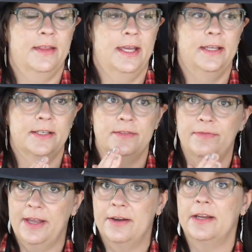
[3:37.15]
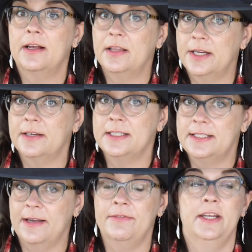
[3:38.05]
that is very clear
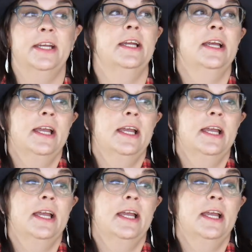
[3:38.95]
and definite